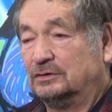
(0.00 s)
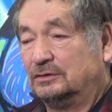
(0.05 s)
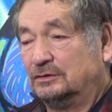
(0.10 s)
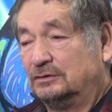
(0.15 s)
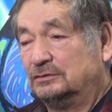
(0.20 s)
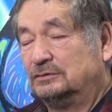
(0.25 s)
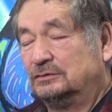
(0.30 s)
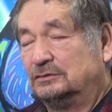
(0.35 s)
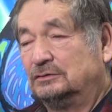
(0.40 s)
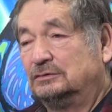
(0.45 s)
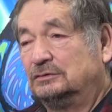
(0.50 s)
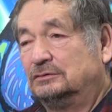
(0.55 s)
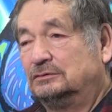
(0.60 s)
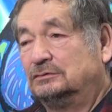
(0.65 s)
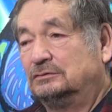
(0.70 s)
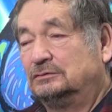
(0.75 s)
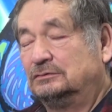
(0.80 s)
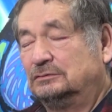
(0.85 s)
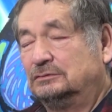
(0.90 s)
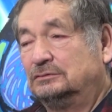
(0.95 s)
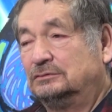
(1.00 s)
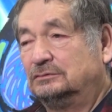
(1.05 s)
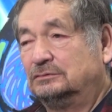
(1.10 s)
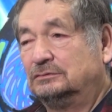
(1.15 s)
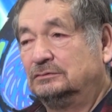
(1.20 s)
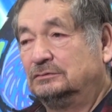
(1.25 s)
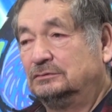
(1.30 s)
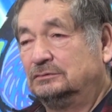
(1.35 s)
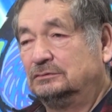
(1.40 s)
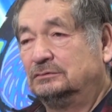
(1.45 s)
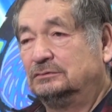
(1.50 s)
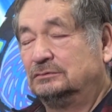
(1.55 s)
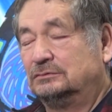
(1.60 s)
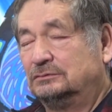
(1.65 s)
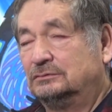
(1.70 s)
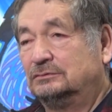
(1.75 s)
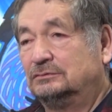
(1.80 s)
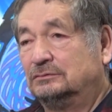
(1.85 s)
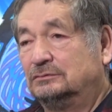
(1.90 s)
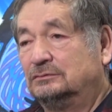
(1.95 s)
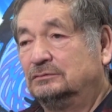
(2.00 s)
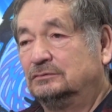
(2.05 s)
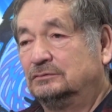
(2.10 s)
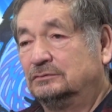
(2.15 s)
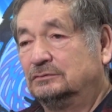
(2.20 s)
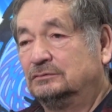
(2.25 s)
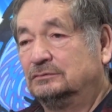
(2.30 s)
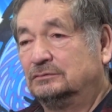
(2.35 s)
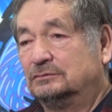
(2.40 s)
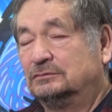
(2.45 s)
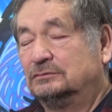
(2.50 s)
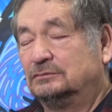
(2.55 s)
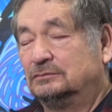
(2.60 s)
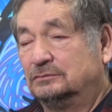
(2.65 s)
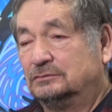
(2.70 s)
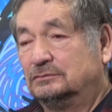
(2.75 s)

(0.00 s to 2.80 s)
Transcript: (silent)